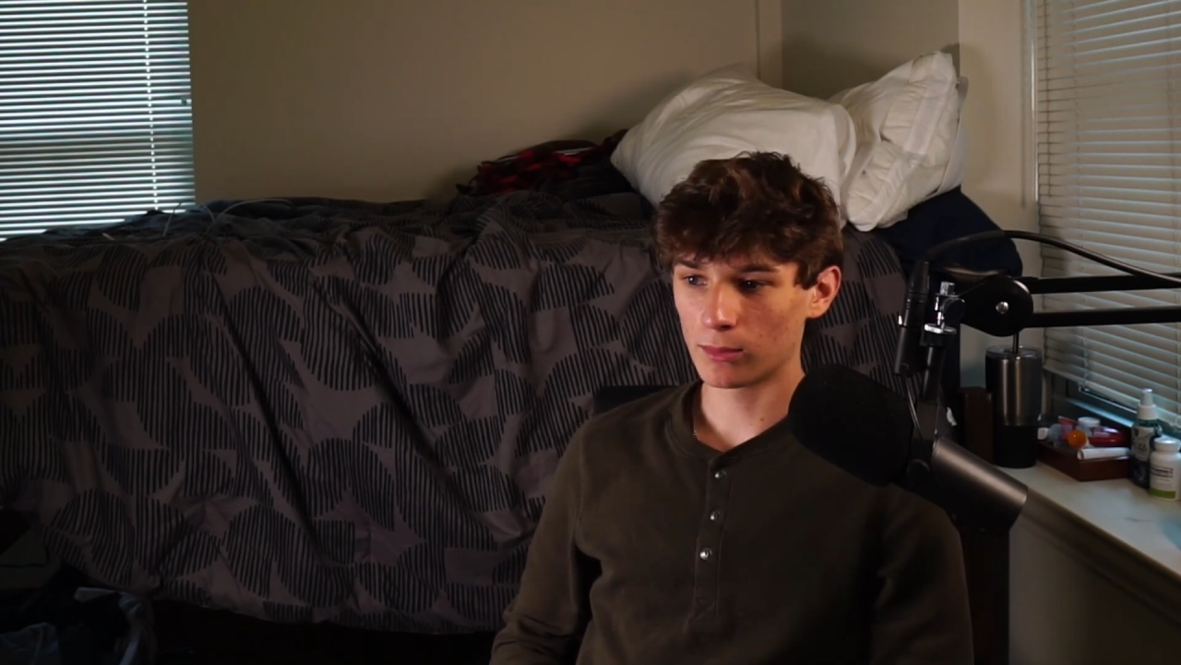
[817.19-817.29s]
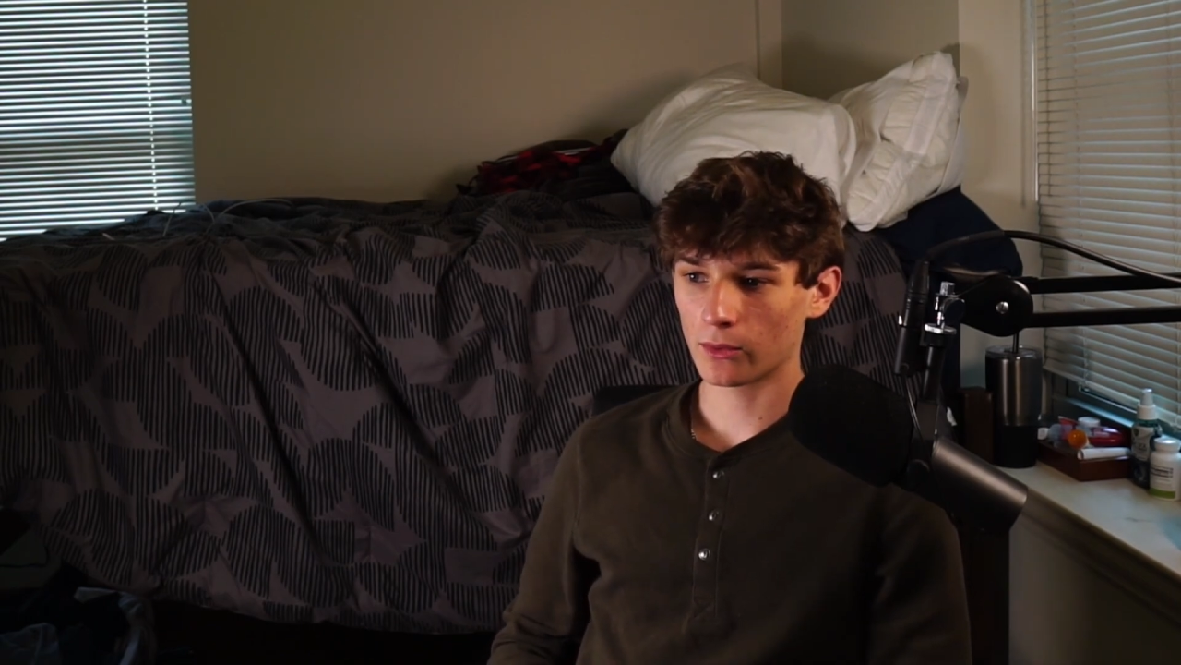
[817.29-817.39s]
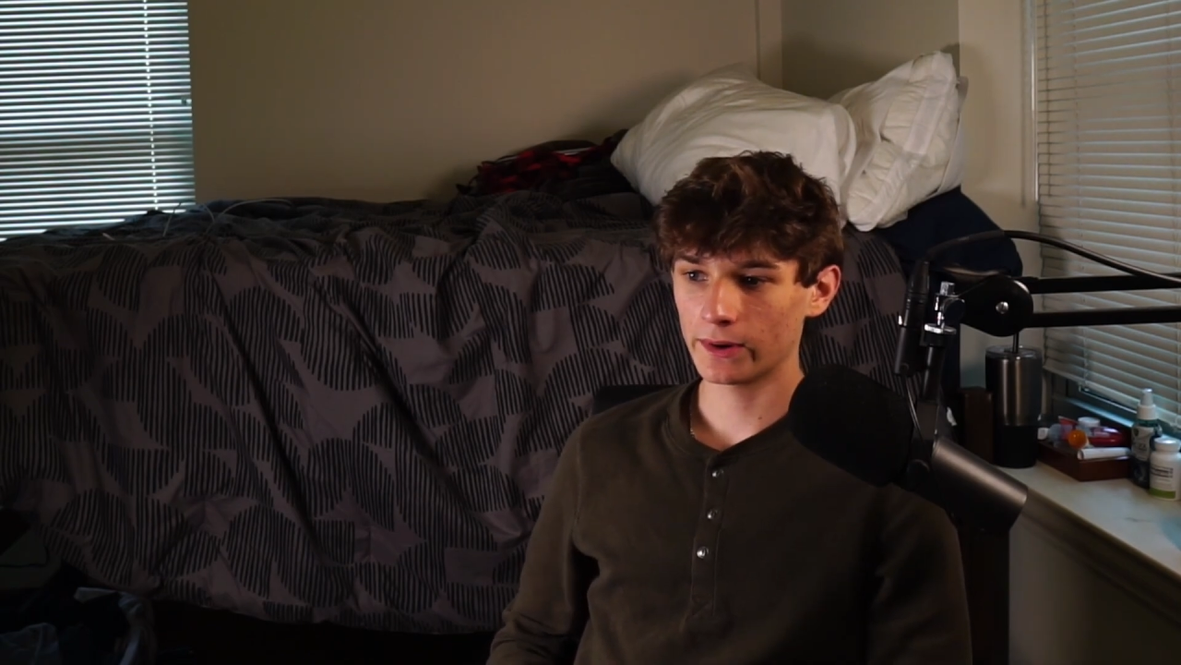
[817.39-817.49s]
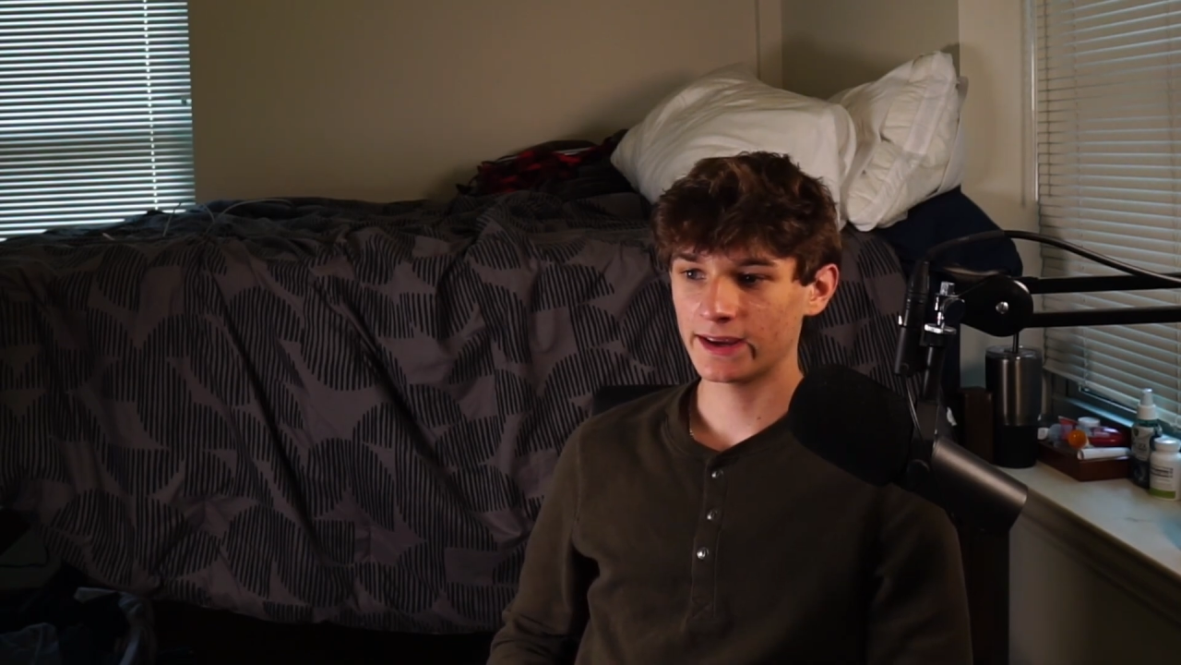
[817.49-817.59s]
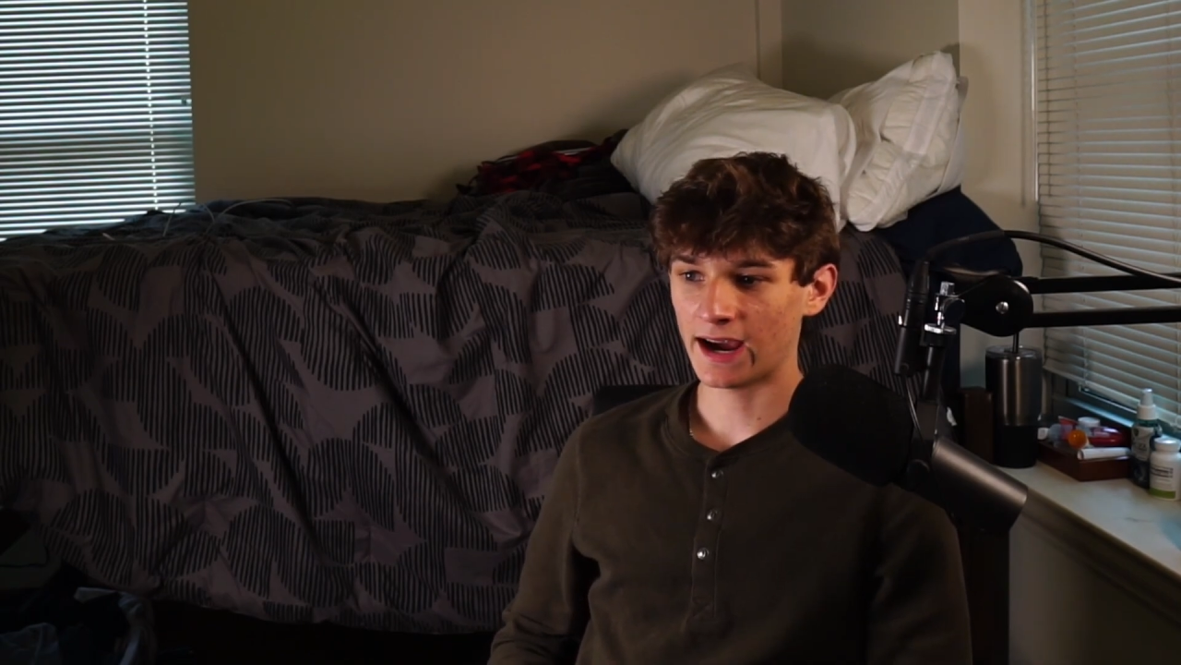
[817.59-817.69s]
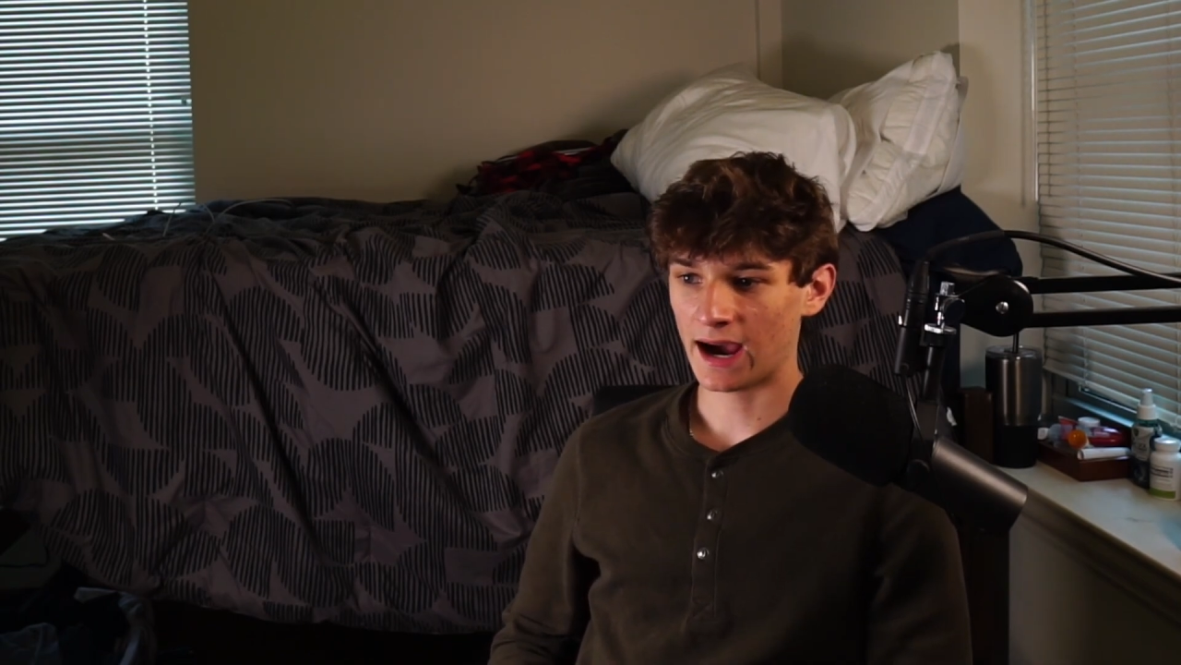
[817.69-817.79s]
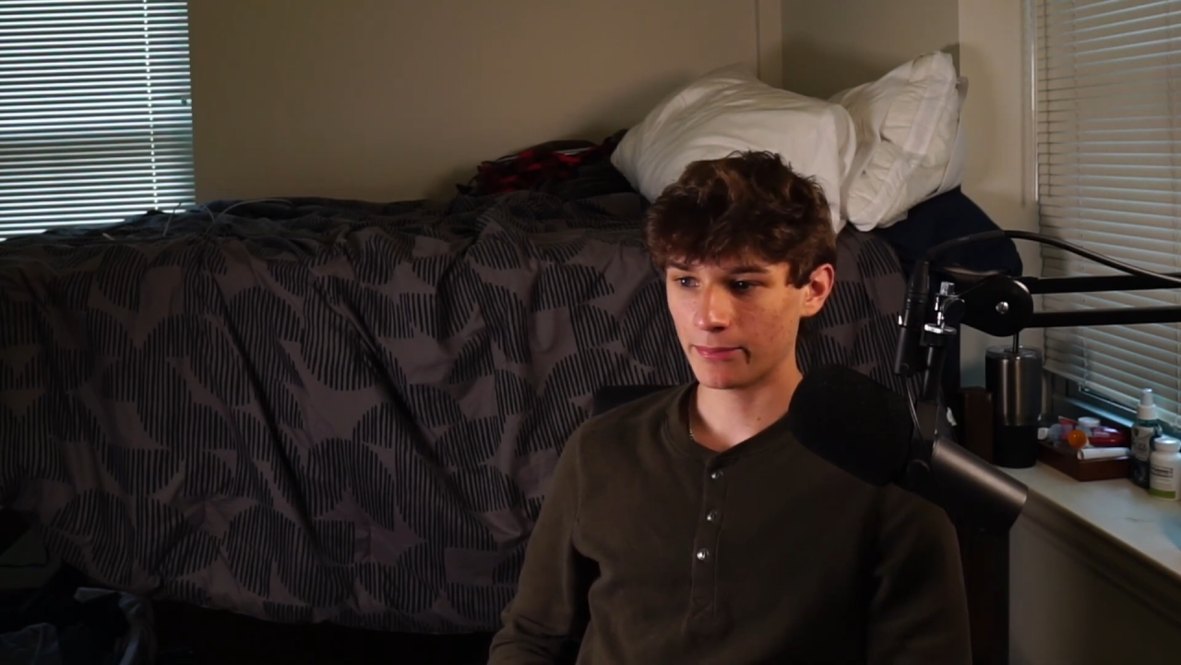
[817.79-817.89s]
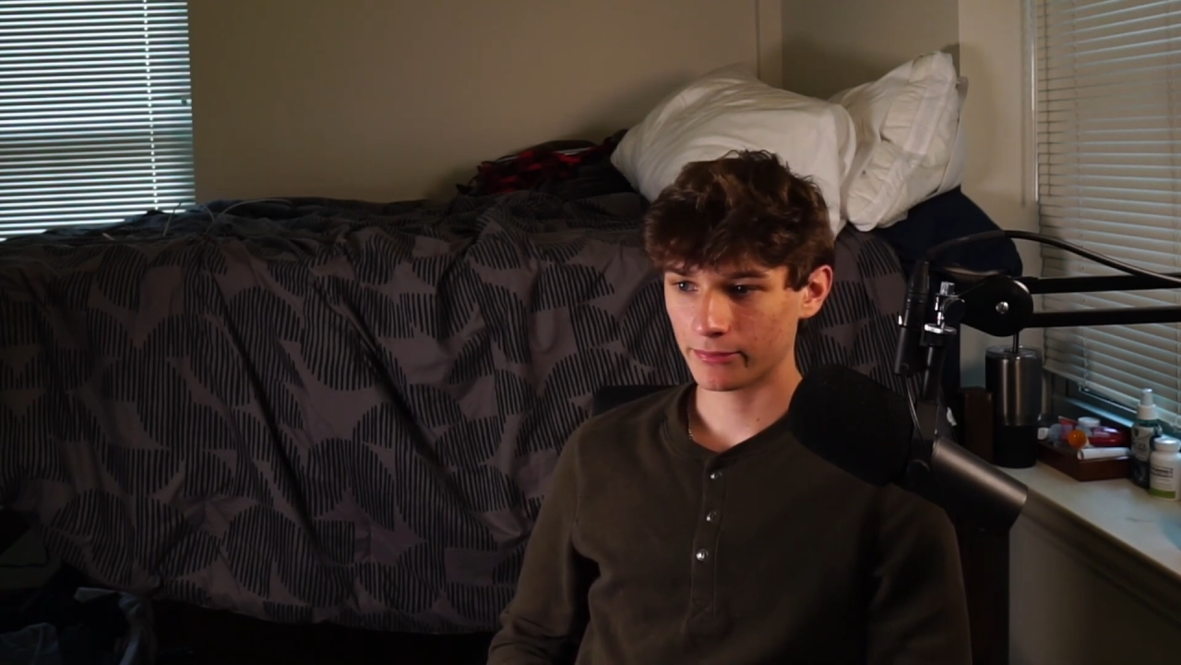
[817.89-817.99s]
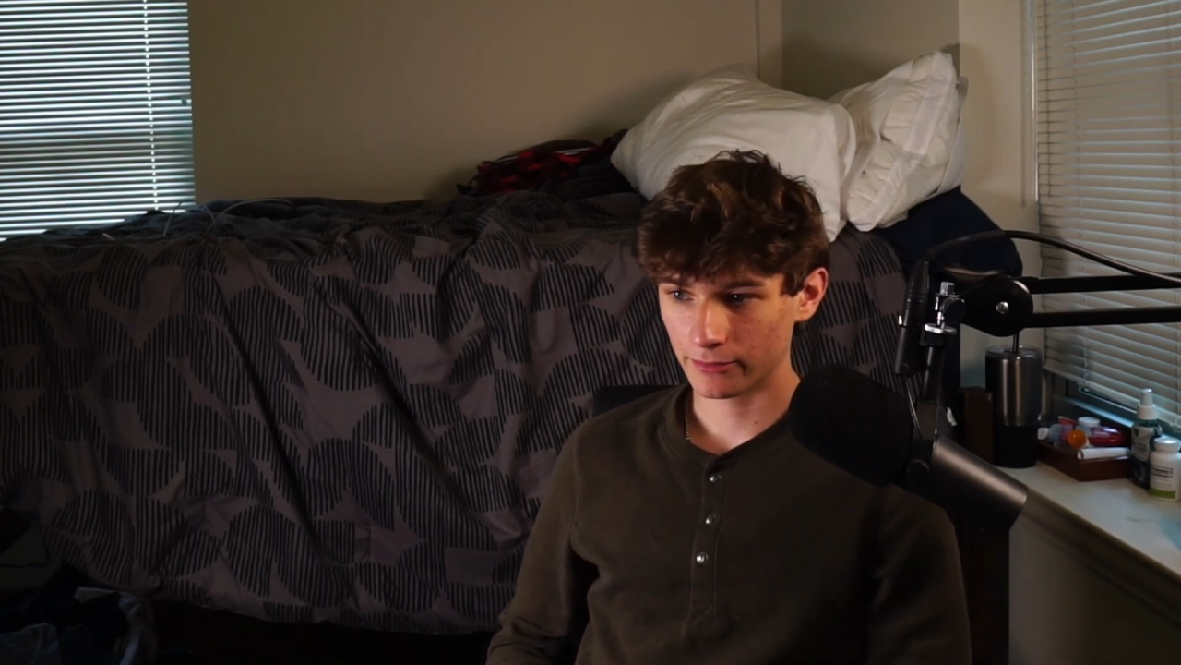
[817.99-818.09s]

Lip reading: more recap